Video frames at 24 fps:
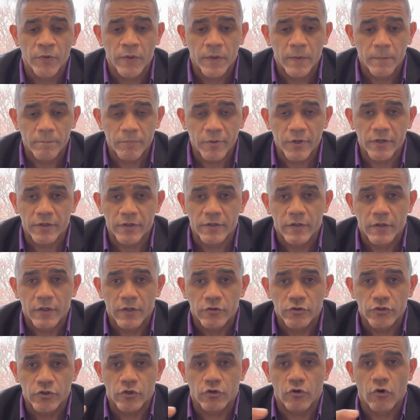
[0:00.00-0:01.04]
but
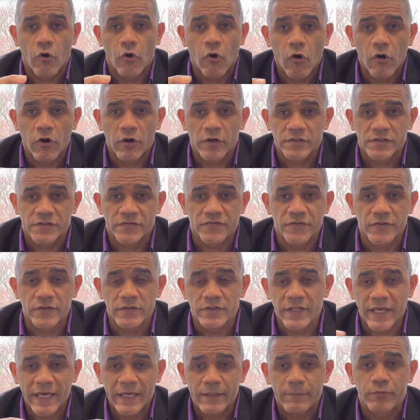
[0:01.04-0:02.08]
the cost for
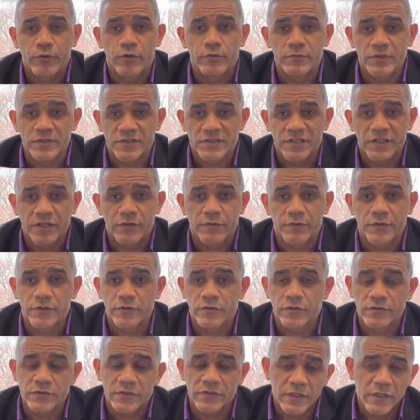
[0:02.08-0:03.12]
labor,
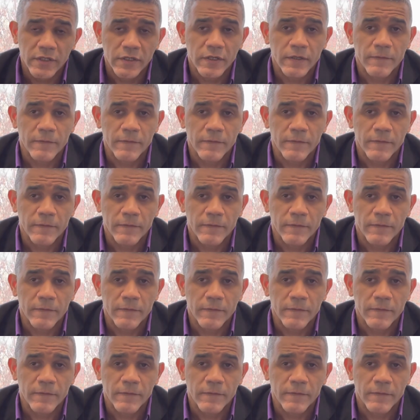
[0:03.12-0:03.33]
materials,